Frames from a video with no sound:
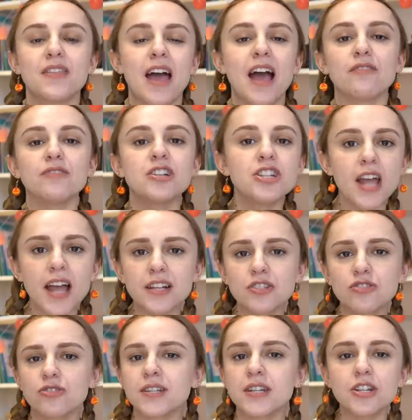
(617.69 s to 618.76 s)
that rejects
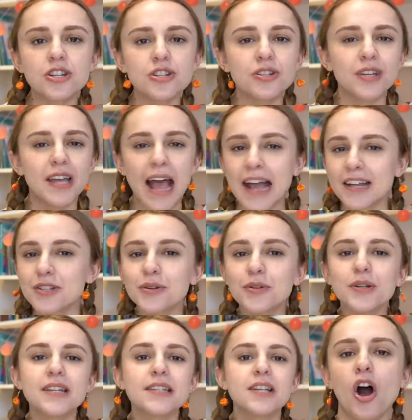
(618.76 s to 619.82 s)
traditional
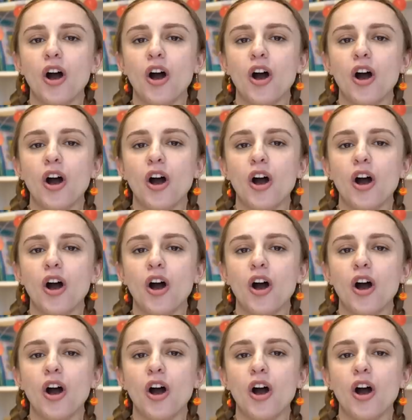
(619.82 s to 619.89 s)
categories